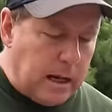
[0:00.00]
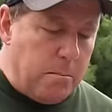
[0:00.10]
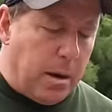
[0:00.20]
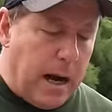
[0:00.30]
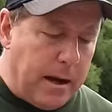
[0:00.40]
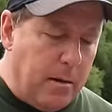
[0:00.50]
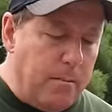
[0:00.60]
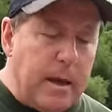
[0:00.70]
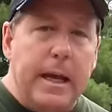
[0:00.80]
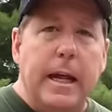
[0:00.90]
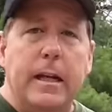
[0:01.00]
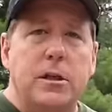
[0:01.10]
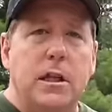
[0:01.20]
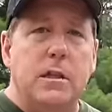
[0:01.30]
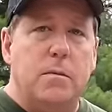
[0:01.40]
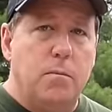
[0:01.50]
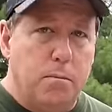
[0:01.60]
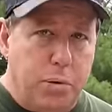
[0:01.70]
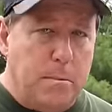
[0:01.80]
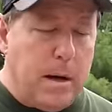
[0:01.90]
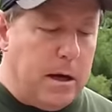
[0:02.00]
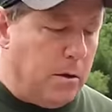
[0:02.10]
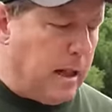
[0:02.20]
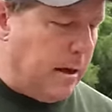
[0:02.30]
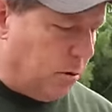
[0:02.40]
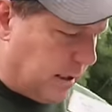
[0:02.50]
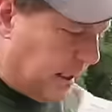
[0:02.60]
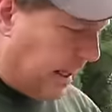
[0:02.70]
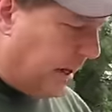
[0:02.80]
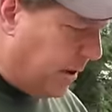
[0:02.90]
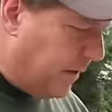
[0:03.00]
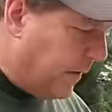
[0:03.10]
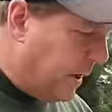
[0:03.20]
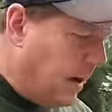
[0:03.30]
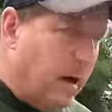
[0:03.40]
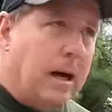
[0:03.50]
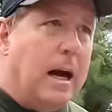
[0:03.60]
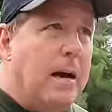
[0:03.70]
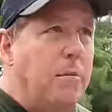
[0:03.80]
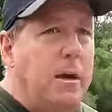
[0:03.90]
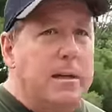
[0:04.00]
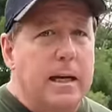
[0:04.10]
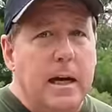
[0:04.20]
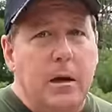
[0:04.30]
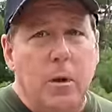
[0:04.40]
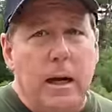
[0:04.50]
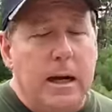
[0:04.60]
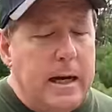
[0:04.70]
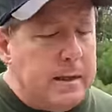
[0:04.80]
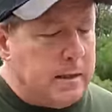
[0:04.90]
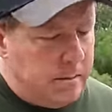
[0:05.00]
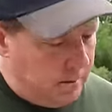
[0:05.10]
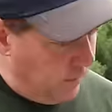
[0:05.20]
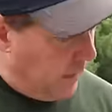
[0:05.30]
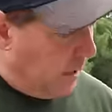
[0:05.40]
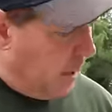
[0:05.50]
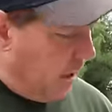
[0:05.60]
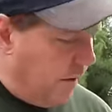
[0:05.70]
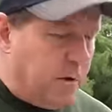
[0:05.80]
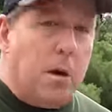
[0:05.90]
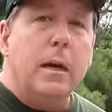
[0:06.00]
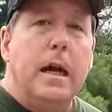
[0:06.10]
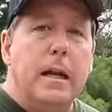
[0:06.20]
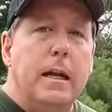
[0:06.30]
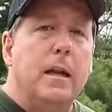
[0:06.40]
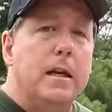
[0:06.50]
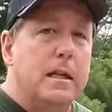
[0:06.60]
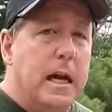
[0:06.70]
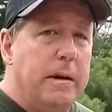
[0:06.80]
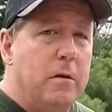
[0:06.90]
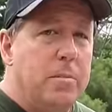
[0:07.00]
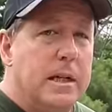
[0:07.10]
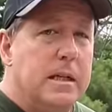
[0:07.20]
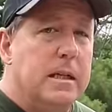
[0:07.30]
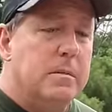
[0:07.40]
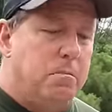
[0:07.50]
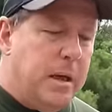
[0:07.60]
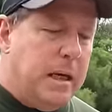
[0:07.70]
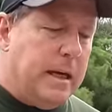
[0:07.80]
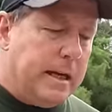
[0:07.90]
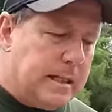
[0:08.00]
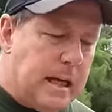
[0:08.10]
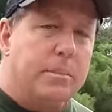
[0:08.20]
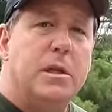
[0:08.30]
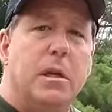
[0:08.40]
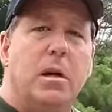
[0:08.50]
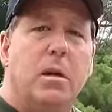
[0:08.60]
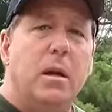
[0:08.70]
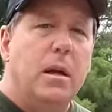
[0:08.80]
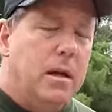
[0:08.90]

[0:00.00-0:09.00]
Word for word: I bought them and then just put my own labels together. I'm going to tell you what, guys, if you're getting into this kind of a business, be exceptional.